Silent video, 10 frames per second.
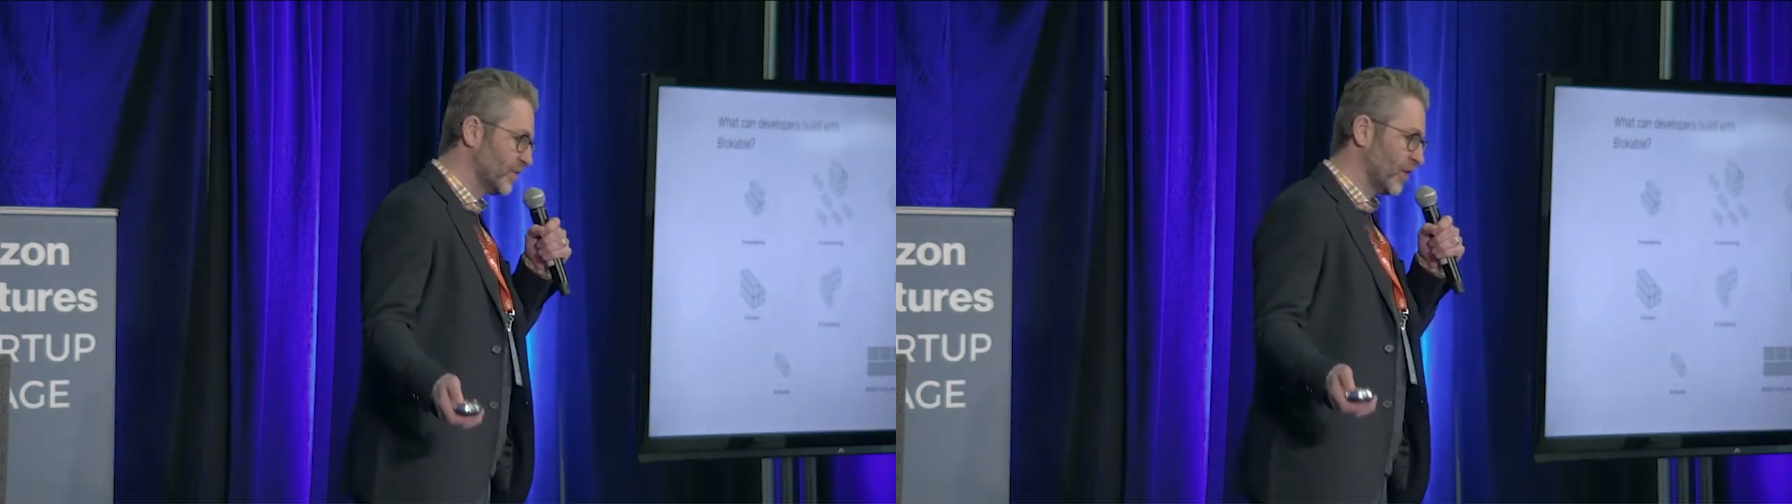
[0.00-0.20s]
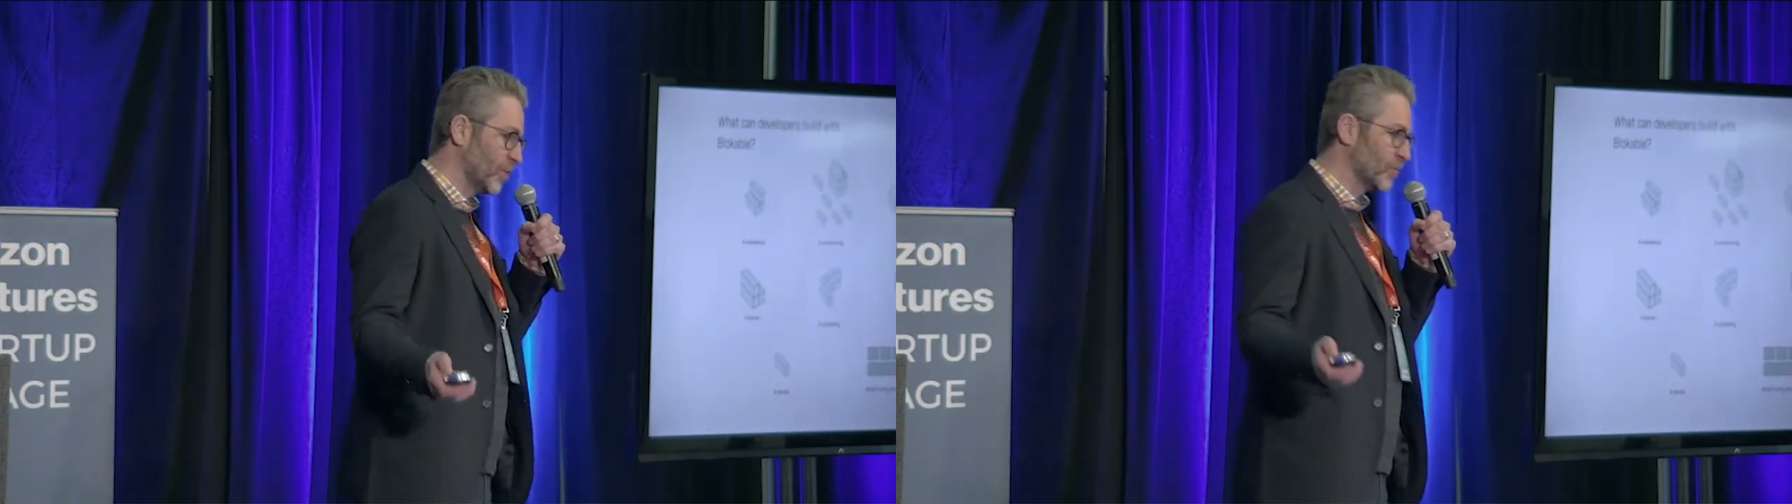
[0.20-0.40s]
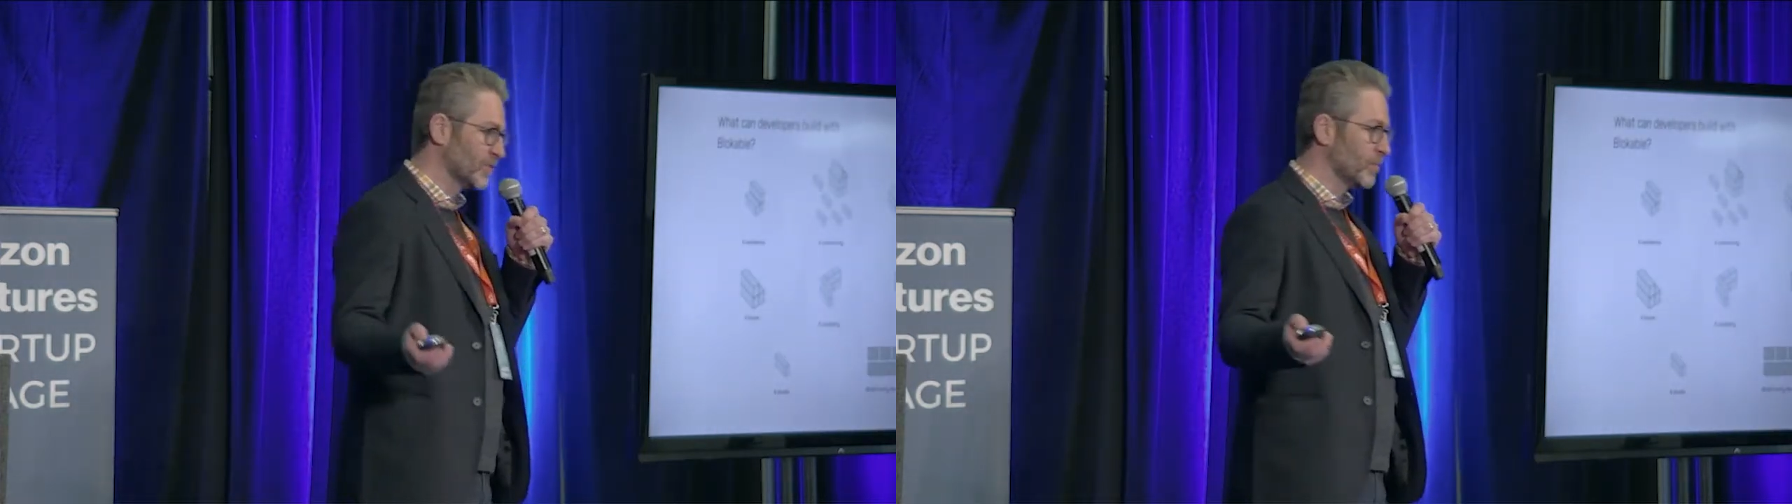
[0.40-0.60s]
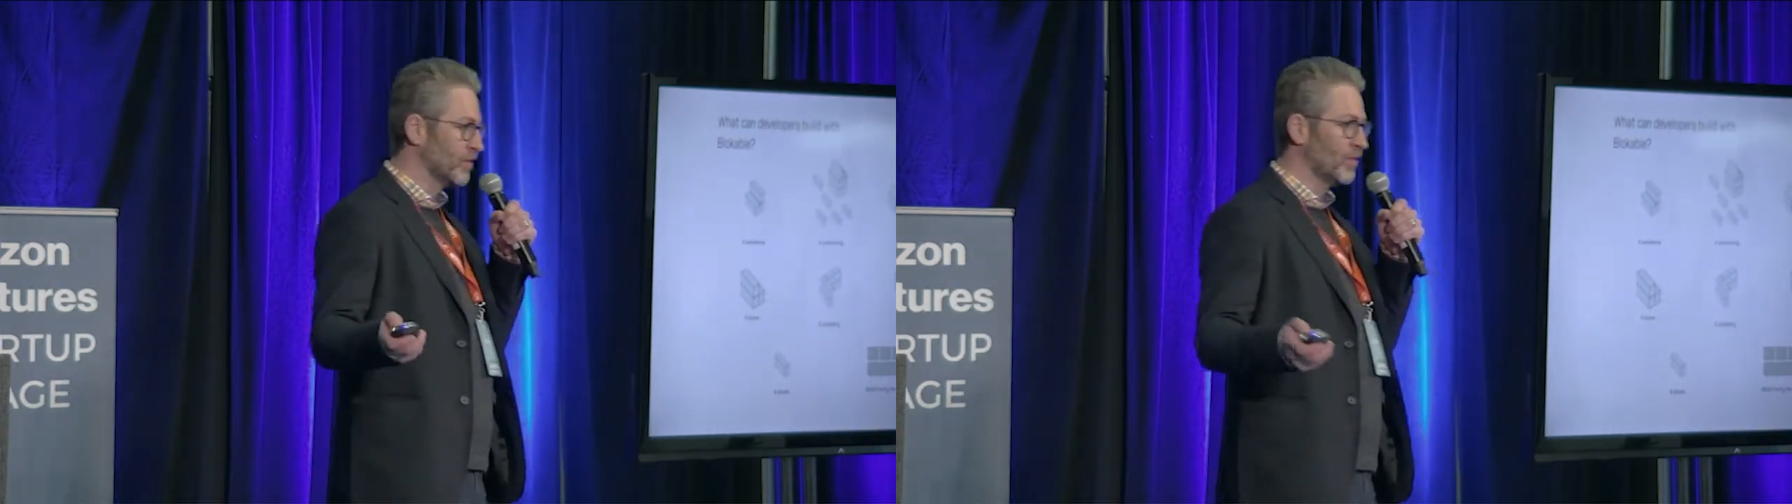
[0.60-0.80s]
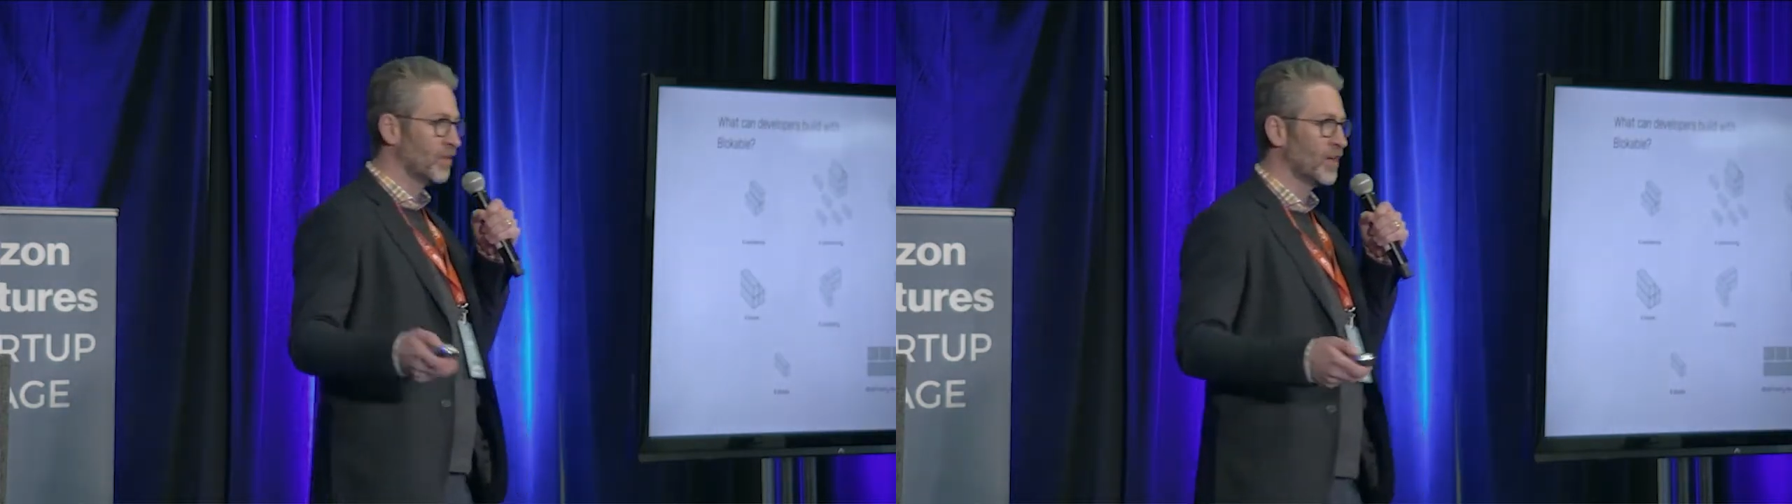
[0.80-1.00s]
Developers can
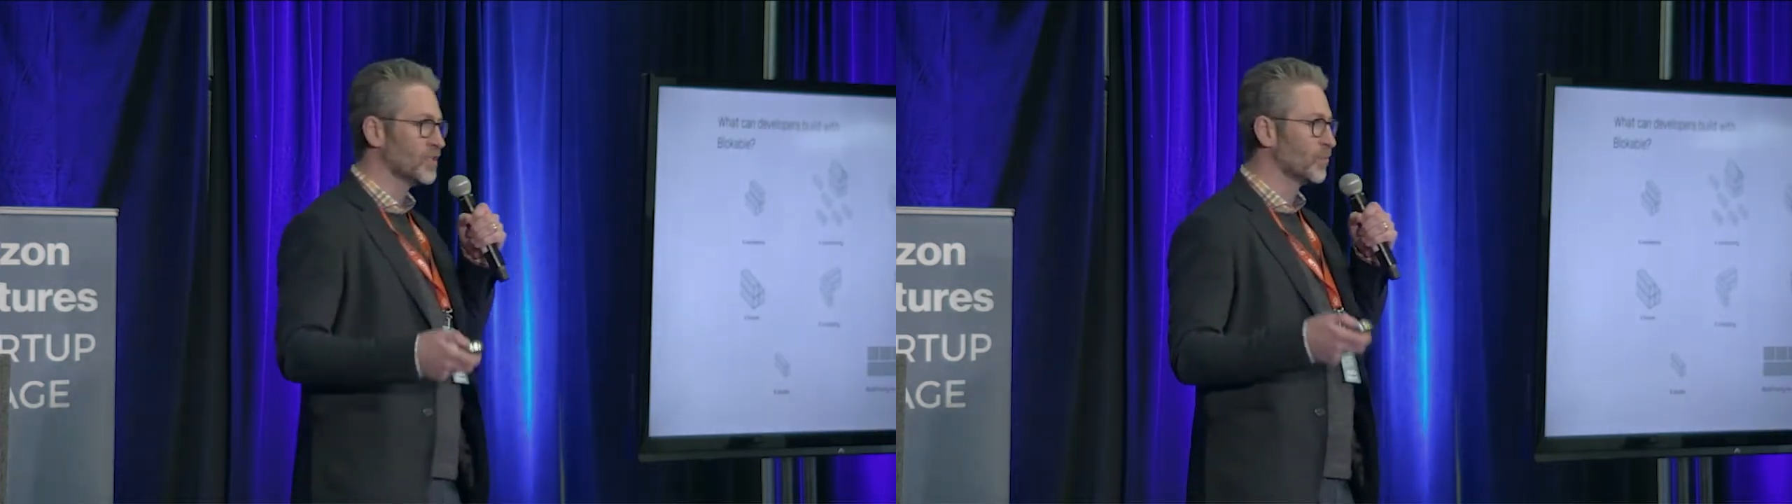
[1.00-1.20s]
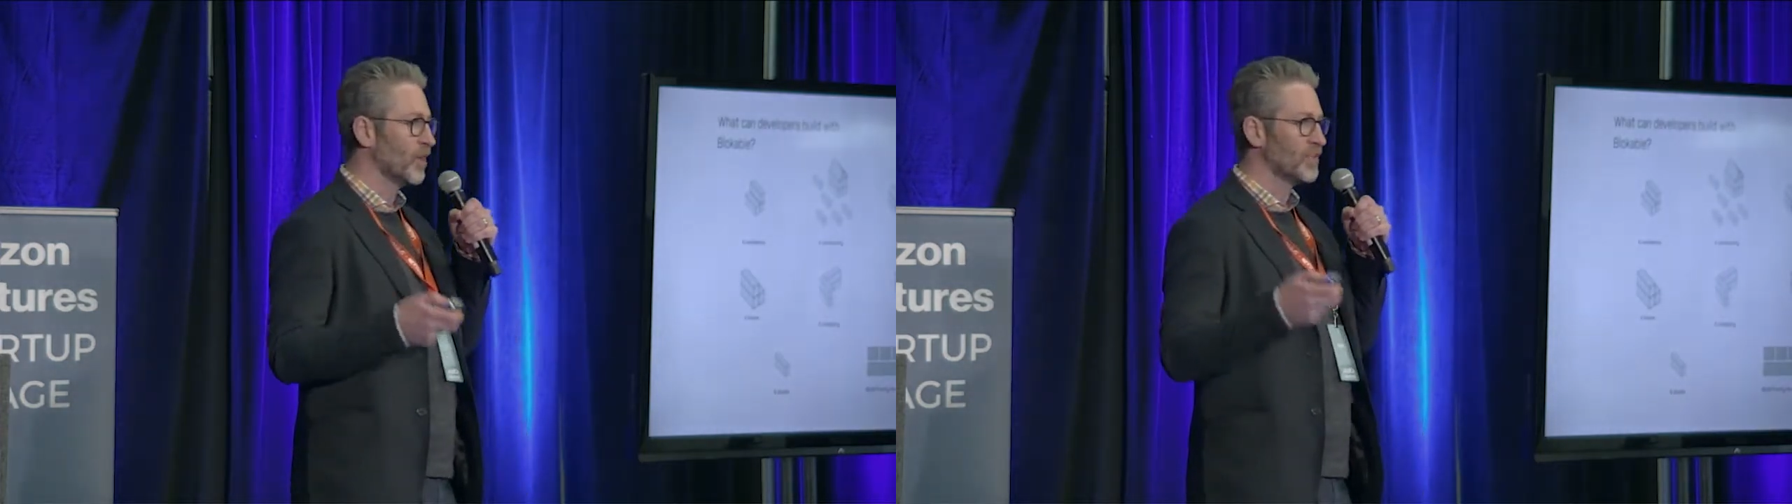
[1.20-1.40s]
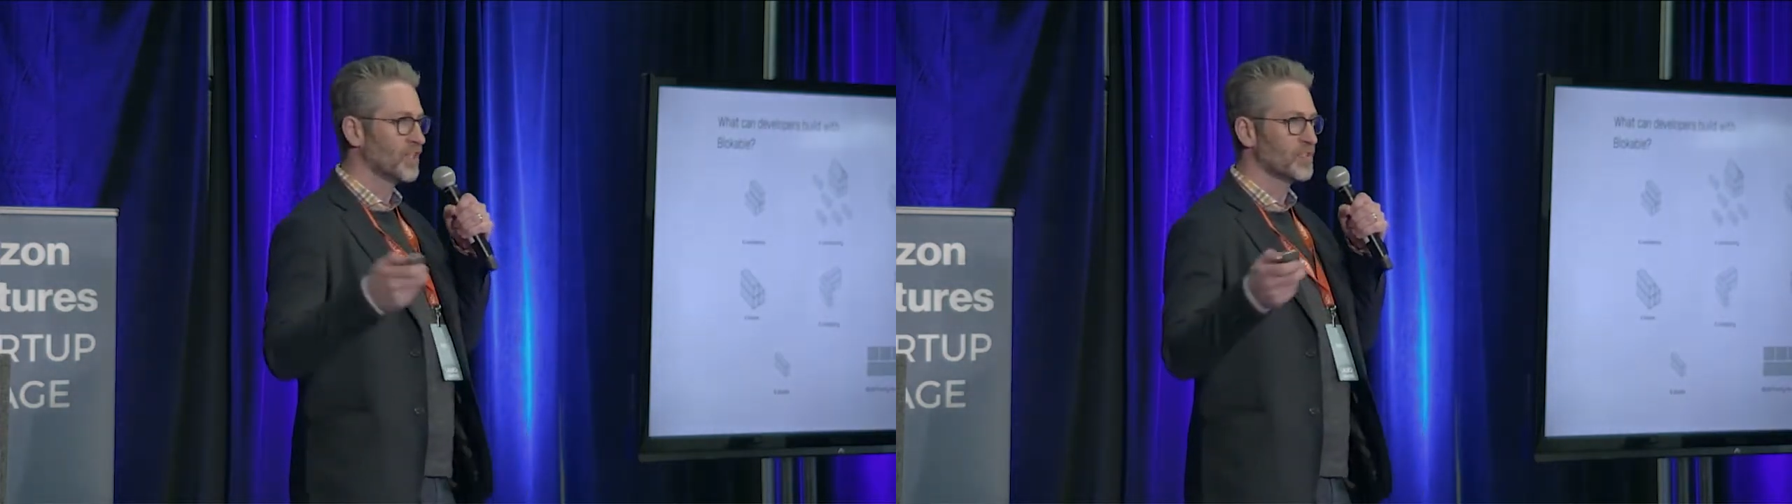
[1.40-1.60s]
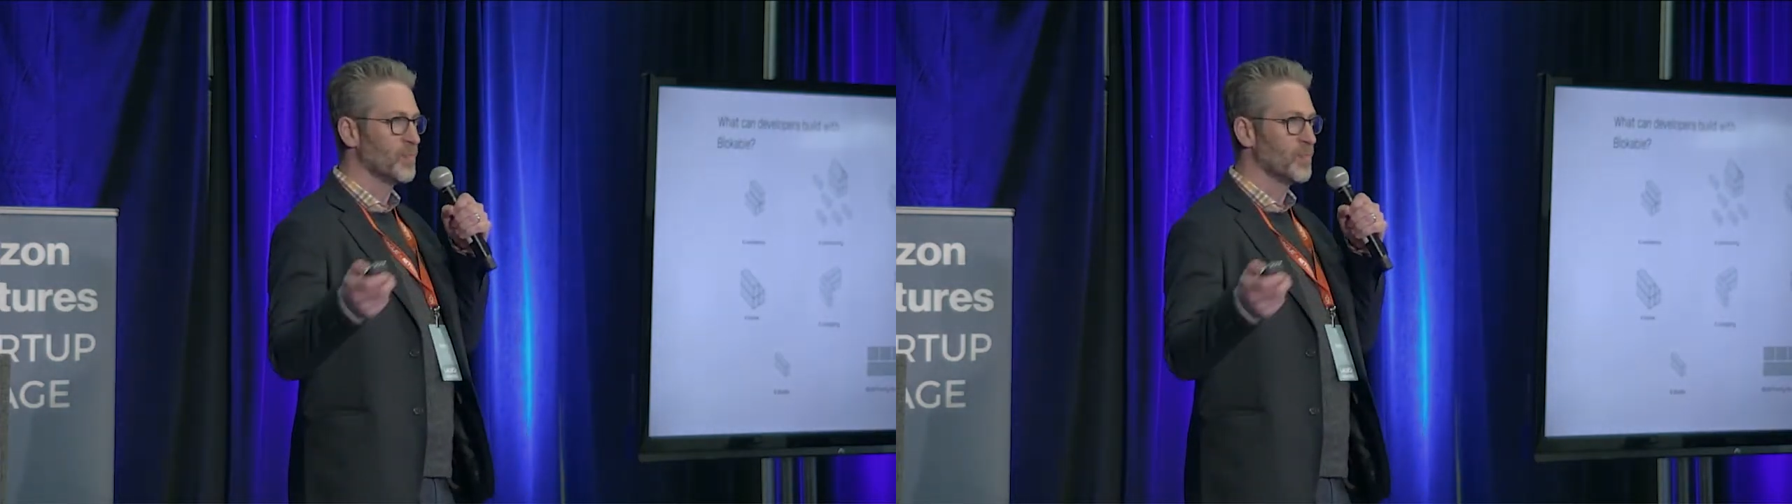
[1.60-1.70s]
build all kinds of projects,